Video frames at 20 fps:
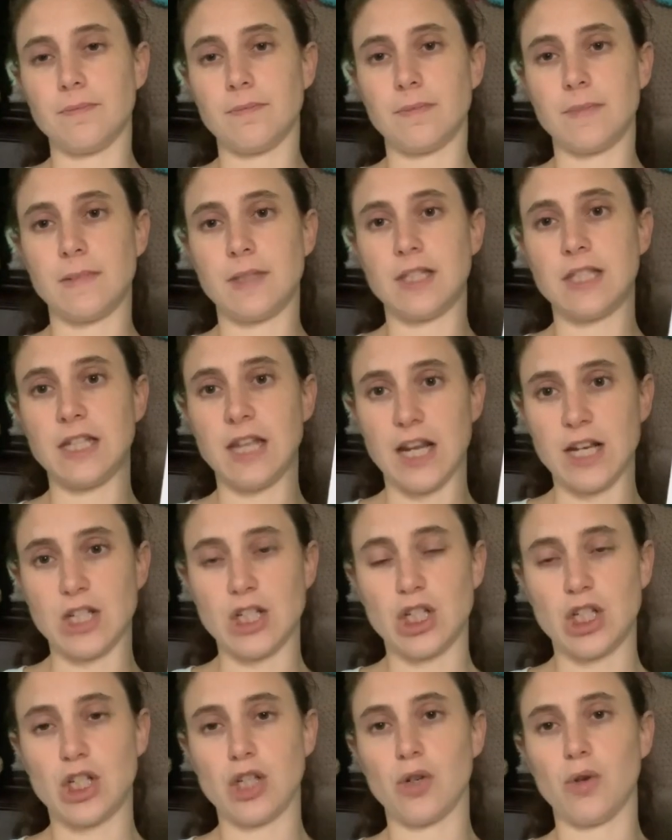
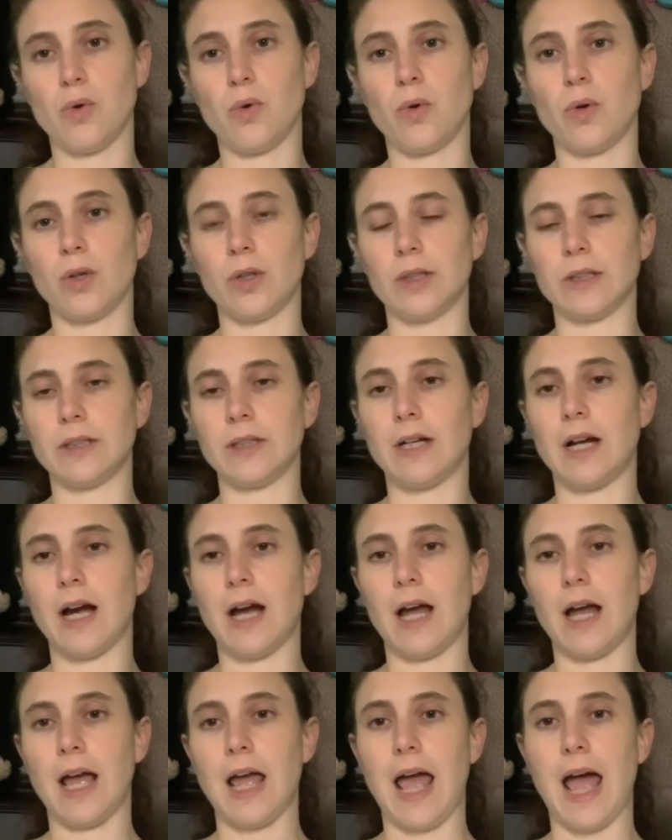stitch, or
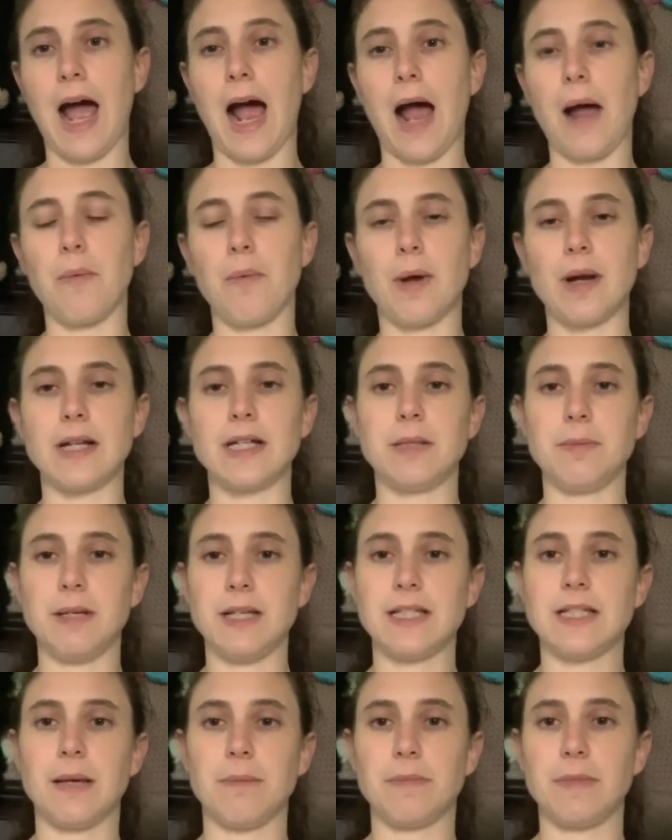I want it to
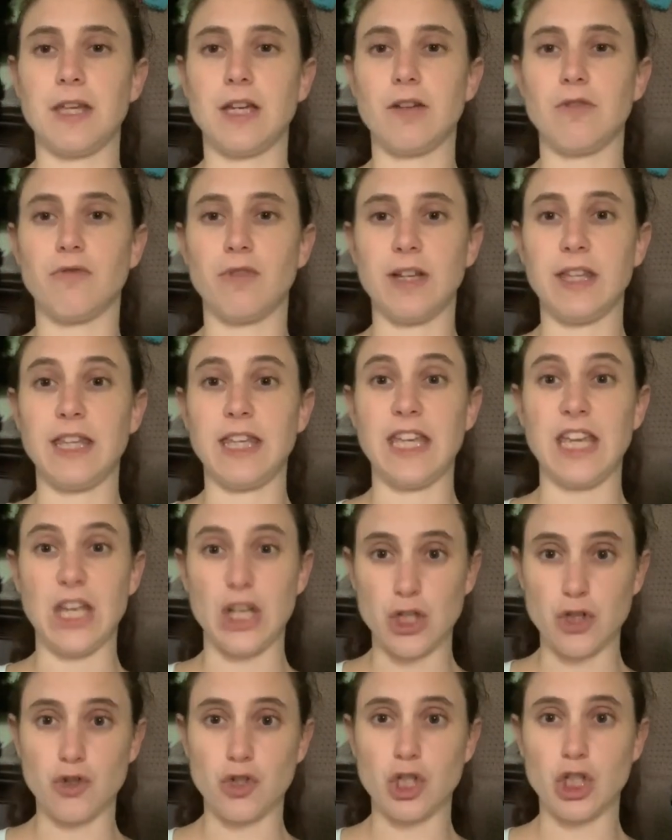be something really
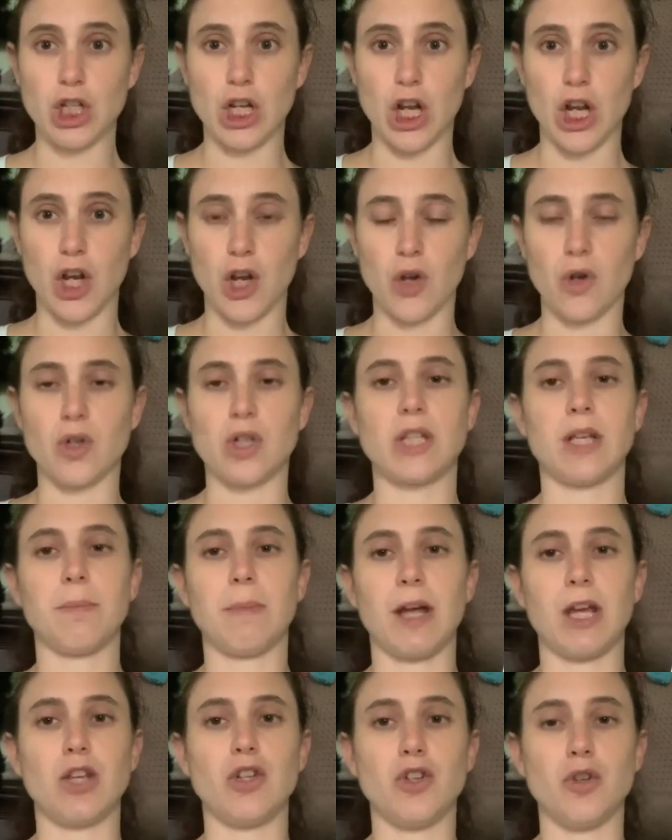interesting or
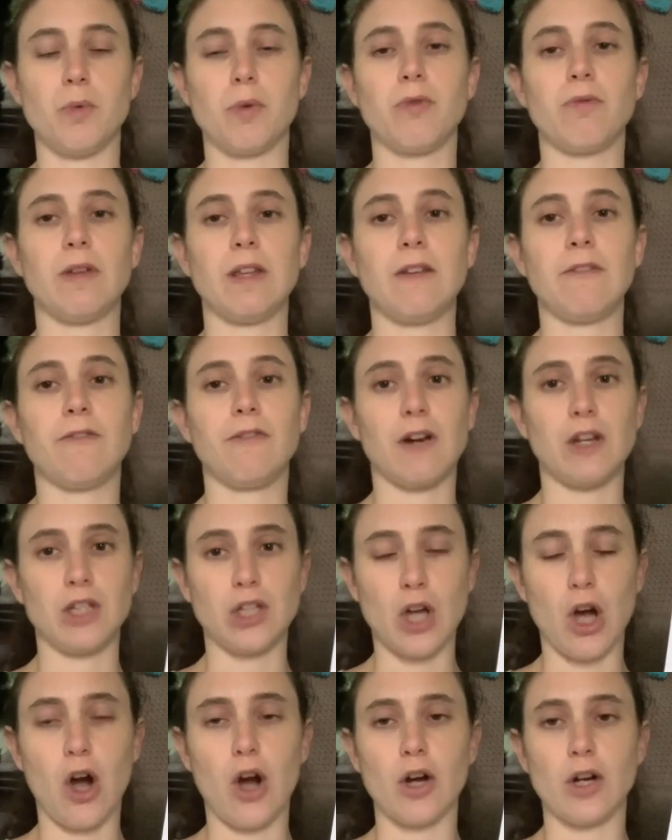something I can do with really fun
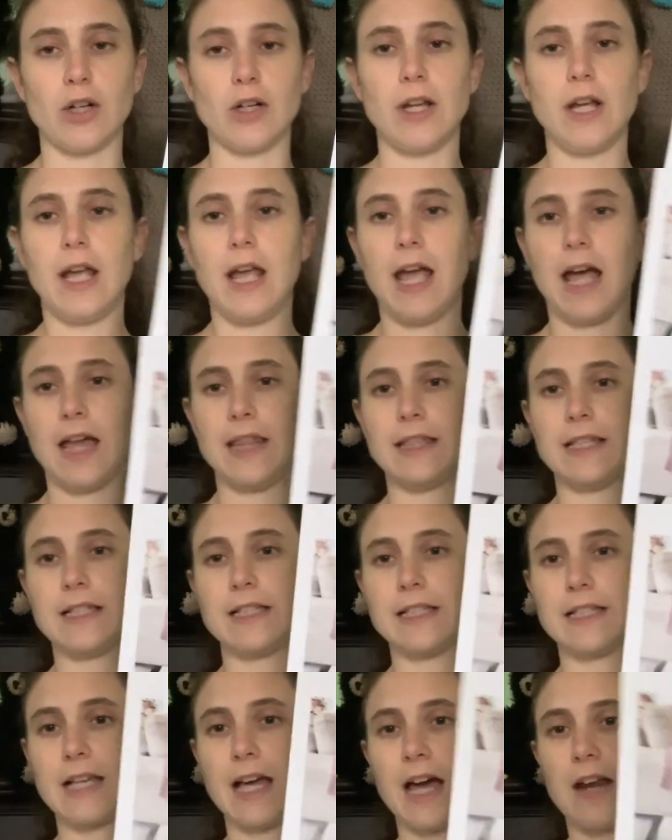yarn, and this
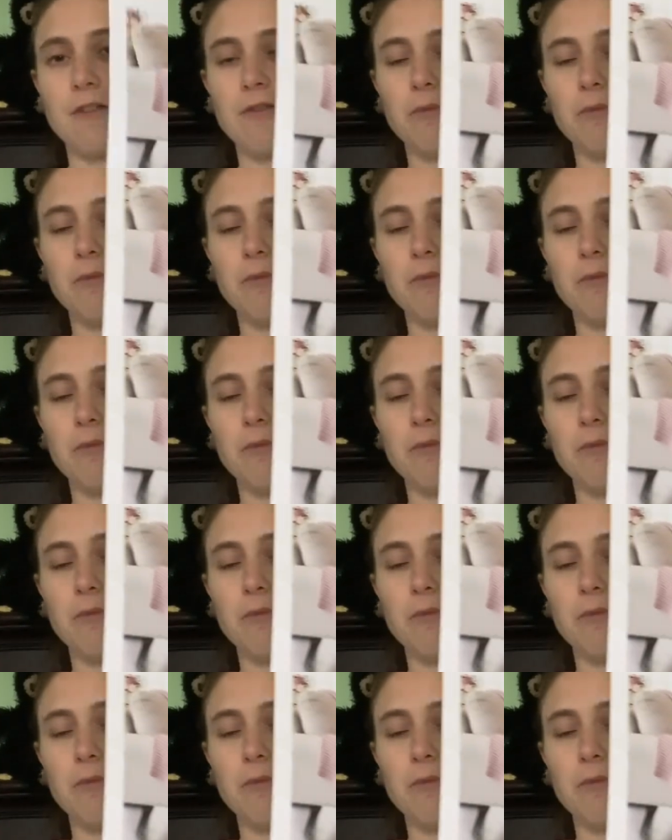is kind of